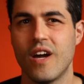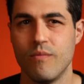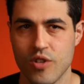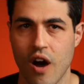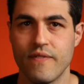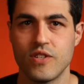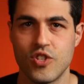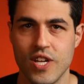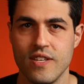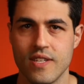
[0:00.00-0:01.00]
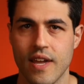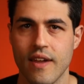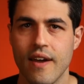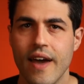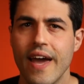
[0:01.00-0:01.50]
comes off as
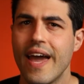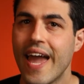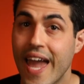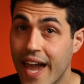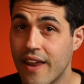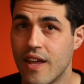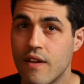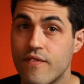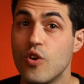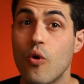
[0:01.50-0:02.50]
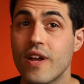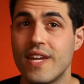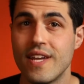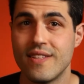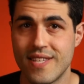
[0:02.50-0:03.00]
cheesy. And if your
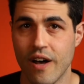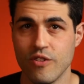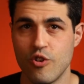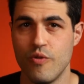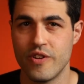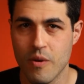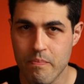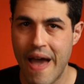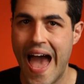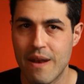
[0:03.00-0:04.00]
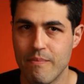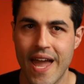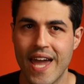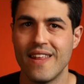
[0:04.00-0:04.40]
kid tells you there's a bad man